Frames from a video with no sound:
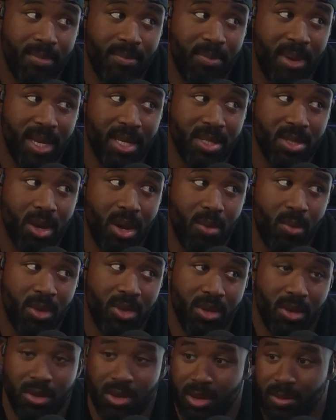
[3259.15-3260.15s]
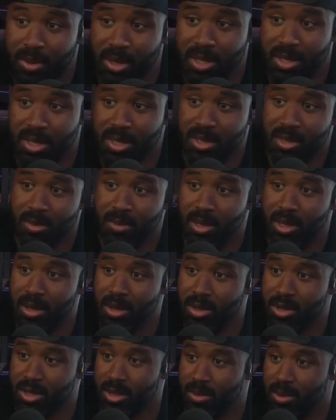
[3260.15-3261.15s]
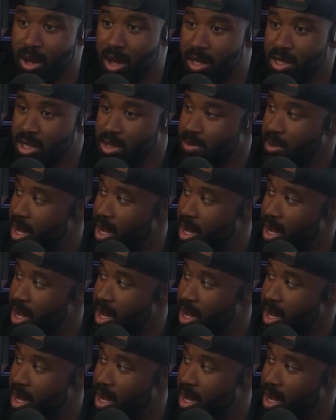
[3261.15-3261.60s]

based on what their limbic system and their subconscious